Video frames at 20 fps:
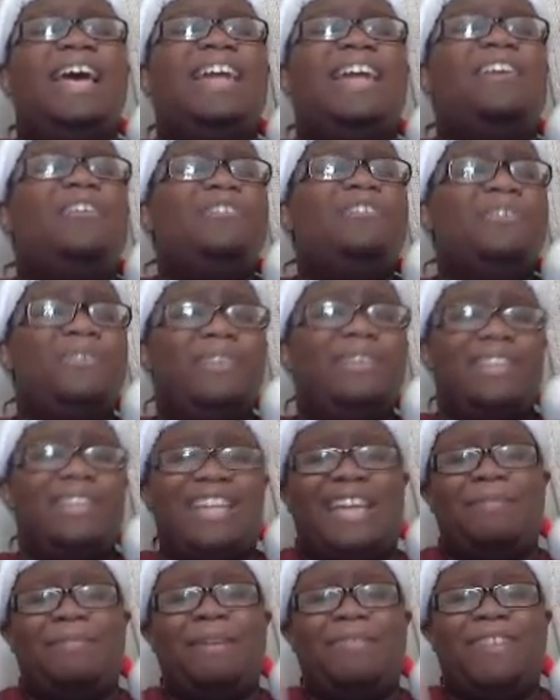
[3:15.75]
And also,
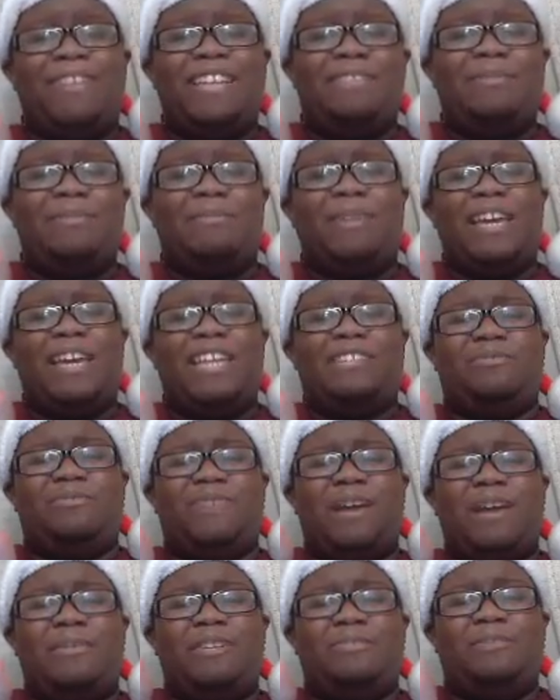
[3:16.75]
like my Facebook page,
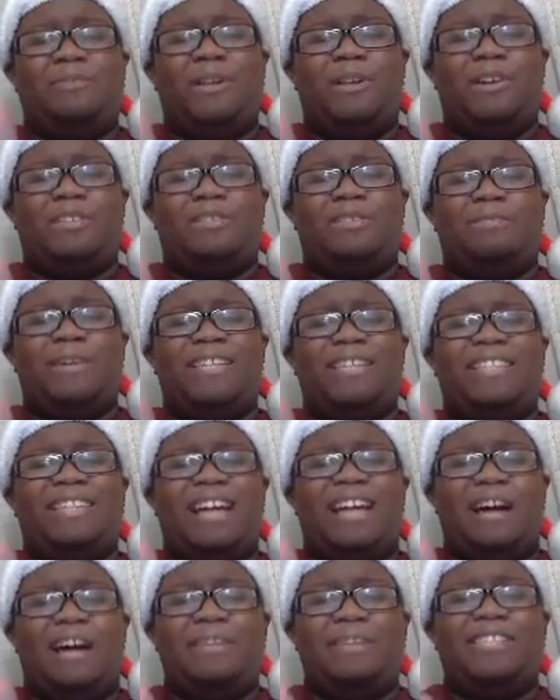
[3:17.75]
Rabbitearsblog's
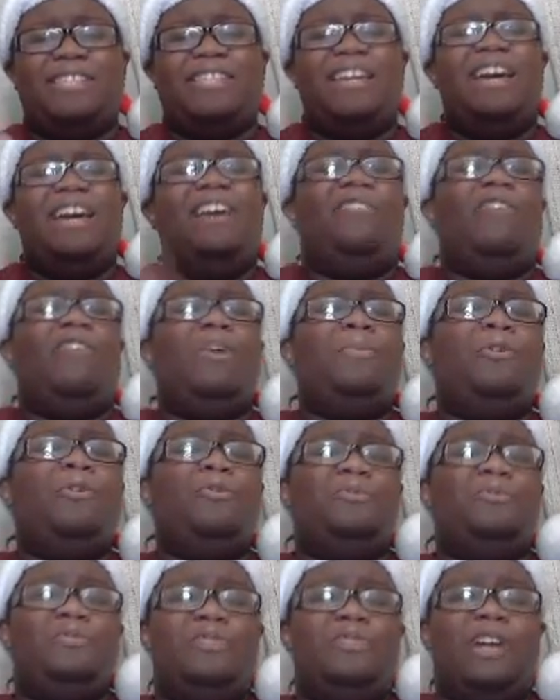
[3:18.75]
Best Comments.
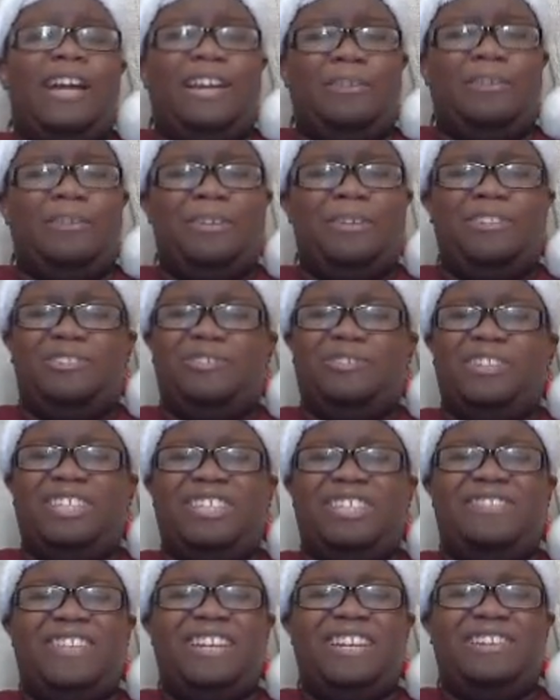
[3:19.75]
Well, I hope you enjoyed
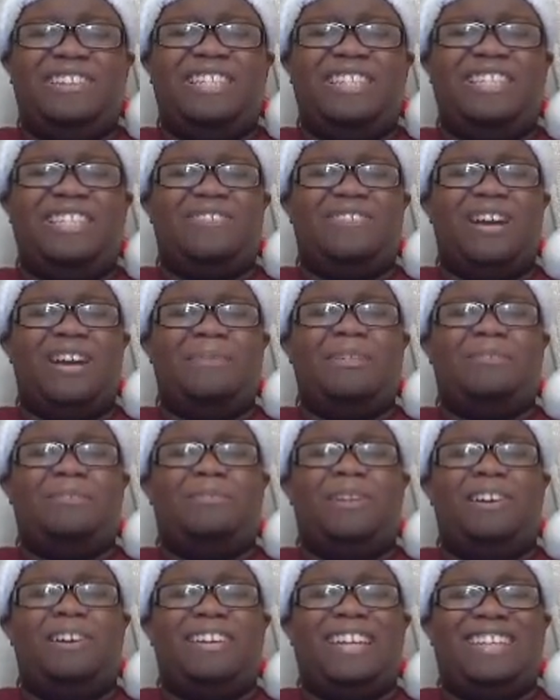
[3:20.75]
this video. This is Rabbity's
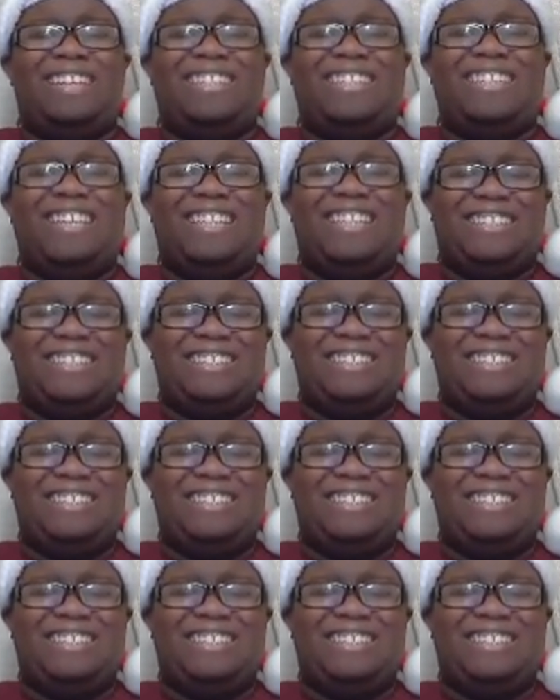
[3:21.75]
Blog, and I'll see you